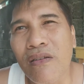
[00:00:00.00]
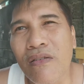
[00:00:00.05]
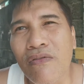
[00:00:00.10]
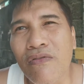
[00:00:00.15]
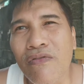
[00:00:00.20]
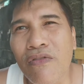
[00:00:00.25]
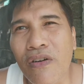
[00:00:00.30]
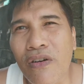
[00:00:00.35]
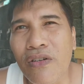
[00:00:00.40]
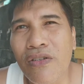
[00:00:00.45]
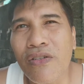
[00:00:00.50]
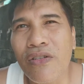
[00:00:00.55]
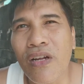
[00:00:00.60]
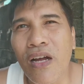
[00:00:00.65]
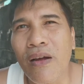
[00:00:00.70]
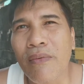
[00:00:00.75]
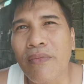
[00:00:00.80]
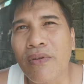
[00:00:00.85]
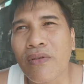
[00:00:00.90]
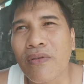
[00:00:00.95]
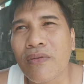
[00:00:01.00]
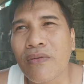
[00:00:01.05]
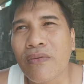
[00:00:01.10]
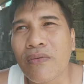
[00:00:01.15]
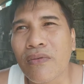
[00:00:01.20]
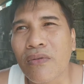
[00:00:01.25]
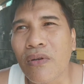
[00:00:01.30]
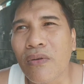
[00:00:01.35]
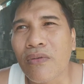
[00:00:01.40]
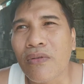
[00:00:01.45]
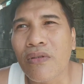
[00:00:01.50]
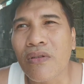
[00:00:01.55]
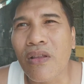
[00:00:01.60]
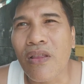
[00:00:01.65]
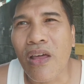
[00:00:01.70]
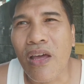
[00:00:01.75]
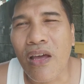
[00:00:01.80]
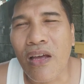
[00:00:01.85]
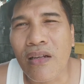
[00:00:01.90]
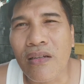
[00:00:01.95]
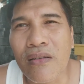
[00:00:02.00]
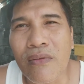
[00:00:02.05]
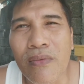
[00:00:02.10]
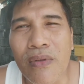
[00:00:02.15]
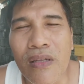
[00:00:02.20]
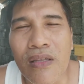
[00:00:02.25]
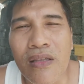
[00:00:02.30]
your first time to do those things with a